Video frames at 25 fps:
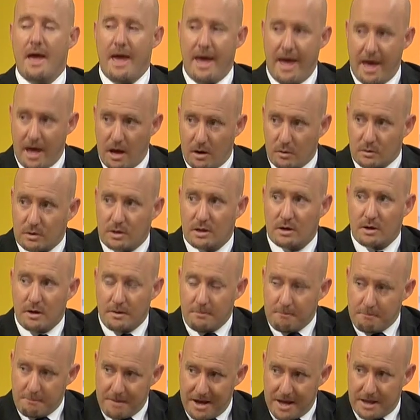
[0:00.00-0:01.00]
How can I
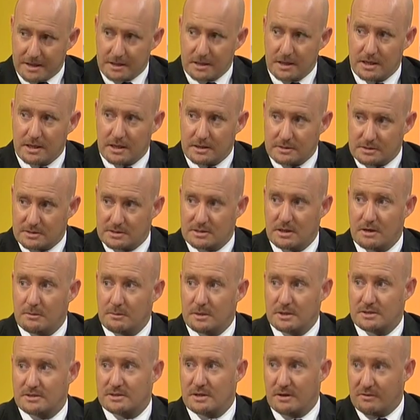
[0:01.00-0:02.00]
market and sell
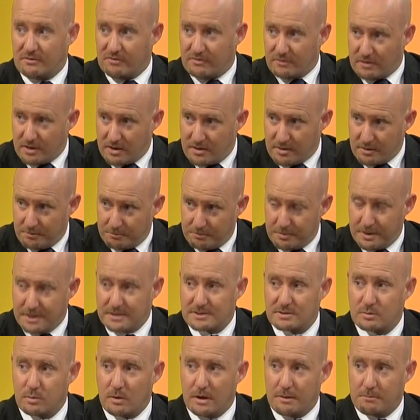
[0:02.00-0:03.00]
myself in the
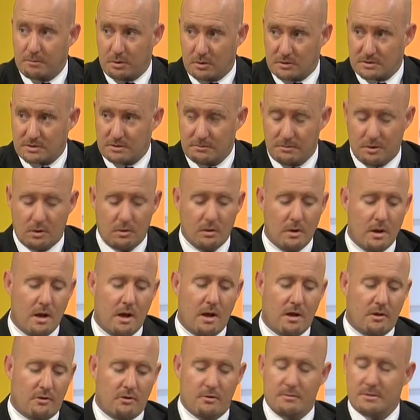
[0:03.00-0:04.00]
best way possible
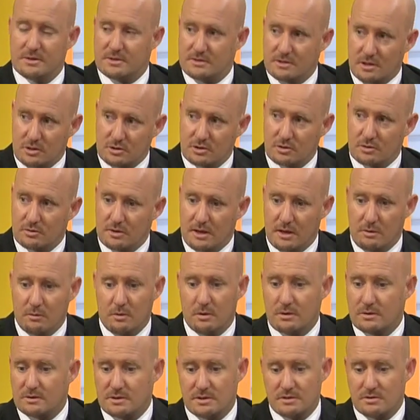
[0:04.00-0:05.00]
through my social
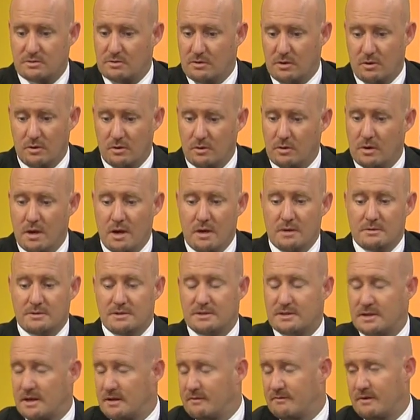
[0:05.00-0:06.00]
networks, through
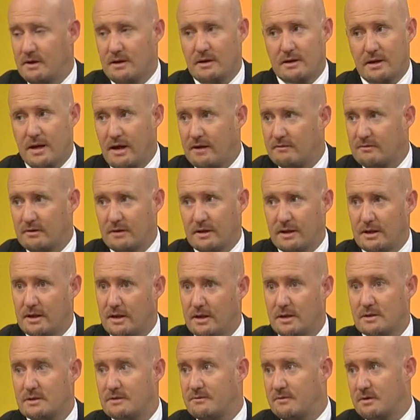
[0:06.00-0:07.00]
CV, cover
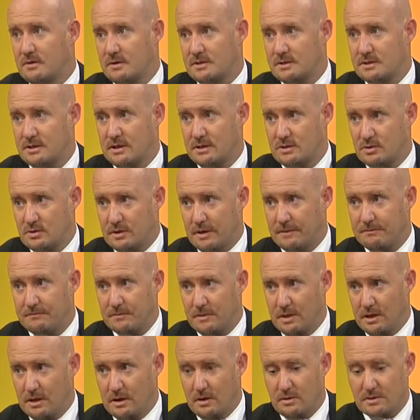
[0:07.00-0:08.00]
letter, interview, etc.
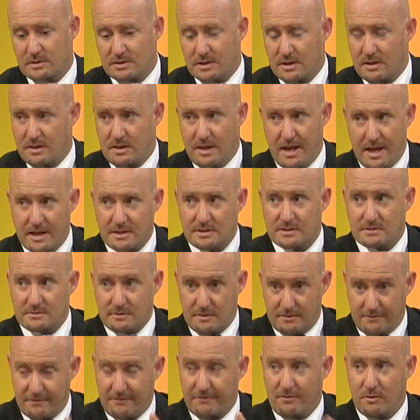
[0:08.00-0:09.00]
You know, so that's
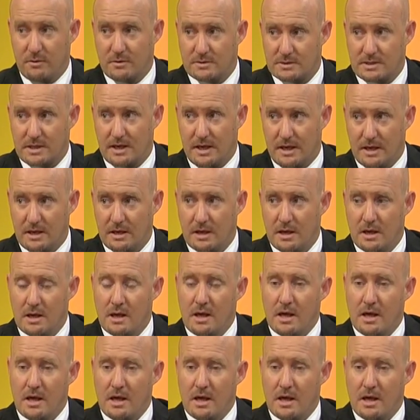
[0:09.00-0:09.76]
the first key.